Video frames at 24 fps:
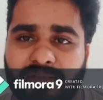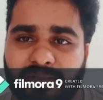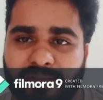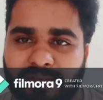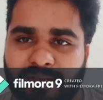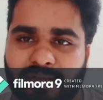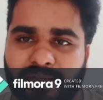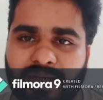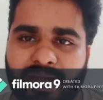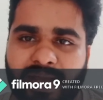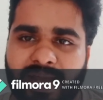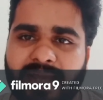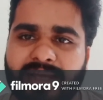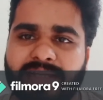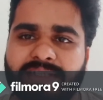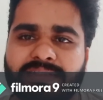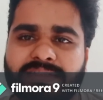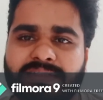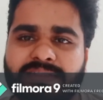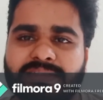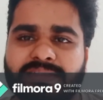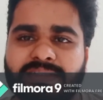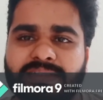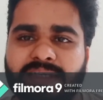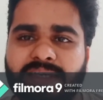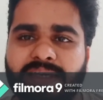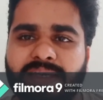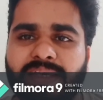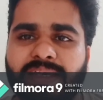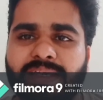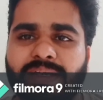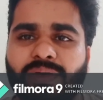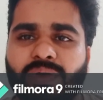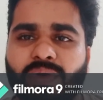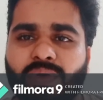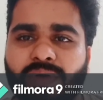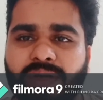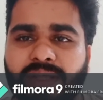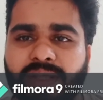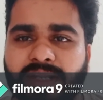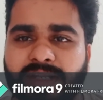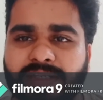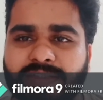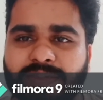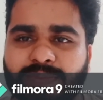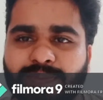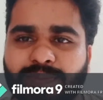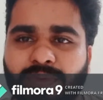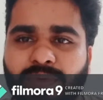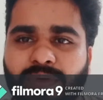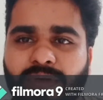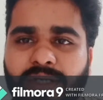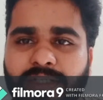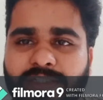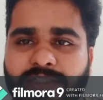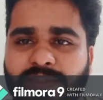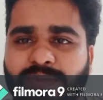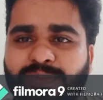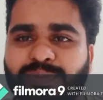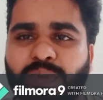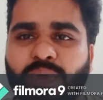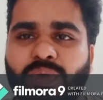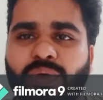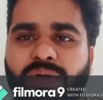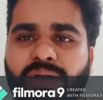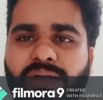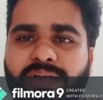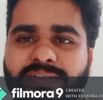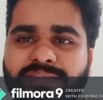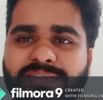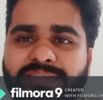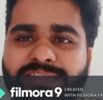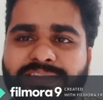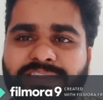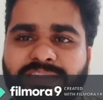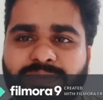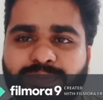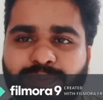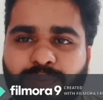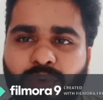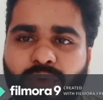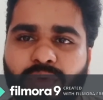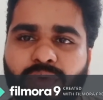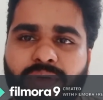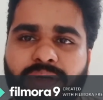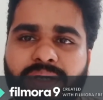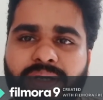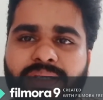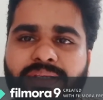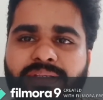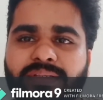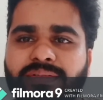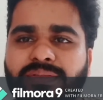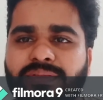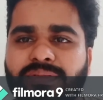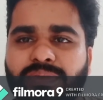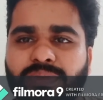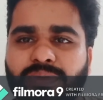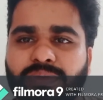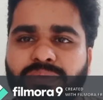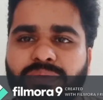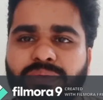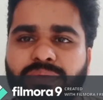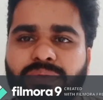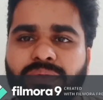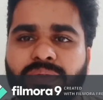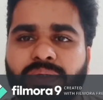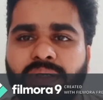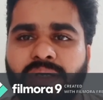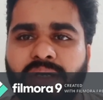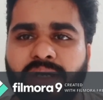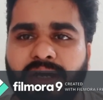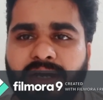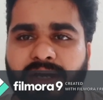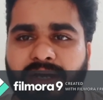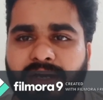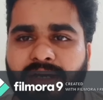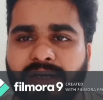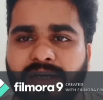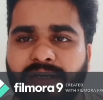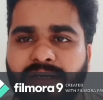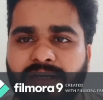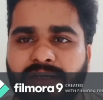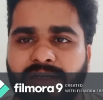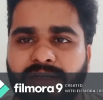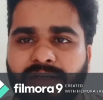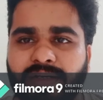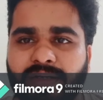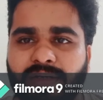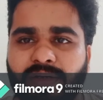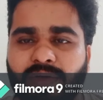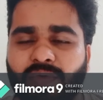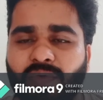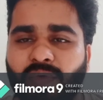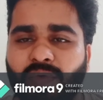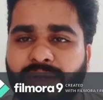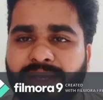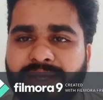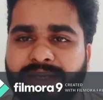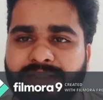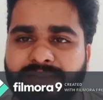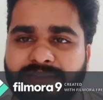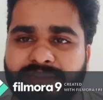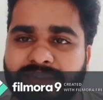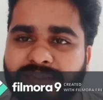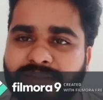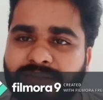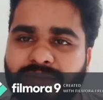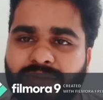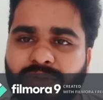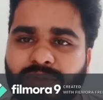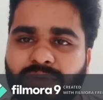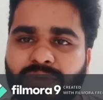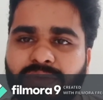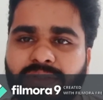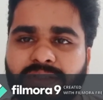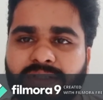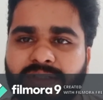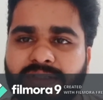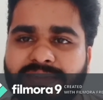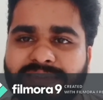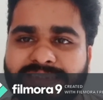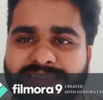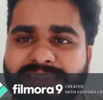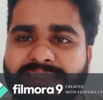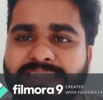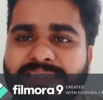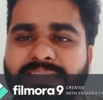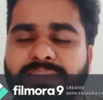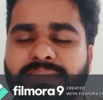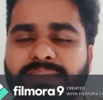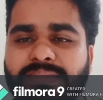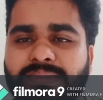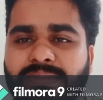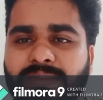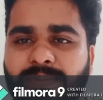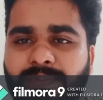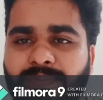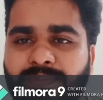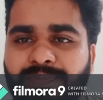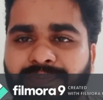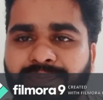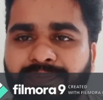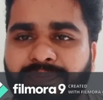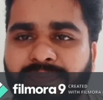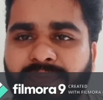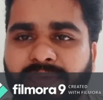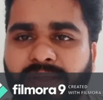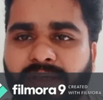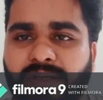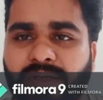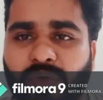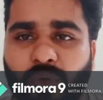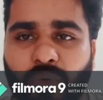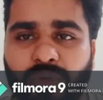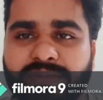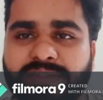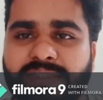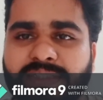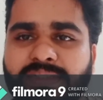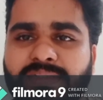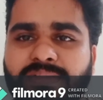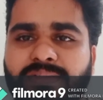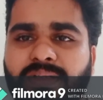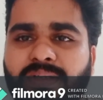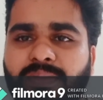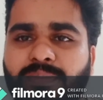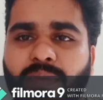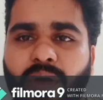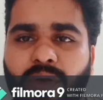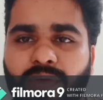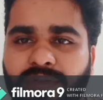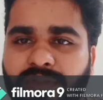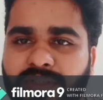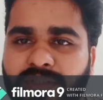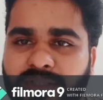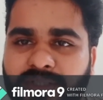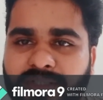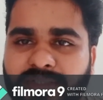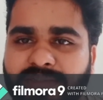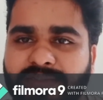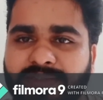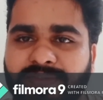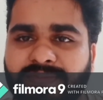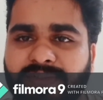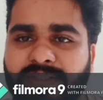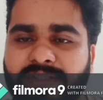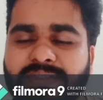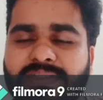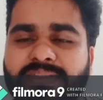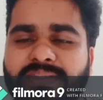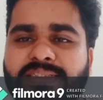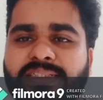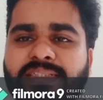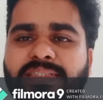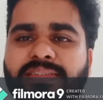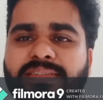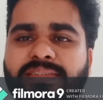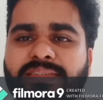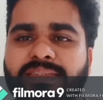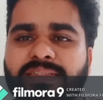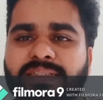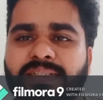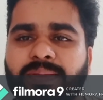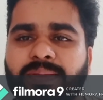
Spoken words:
as a colonial explorer is exploring through voyaging through the seas, crossing the boundaries of countries,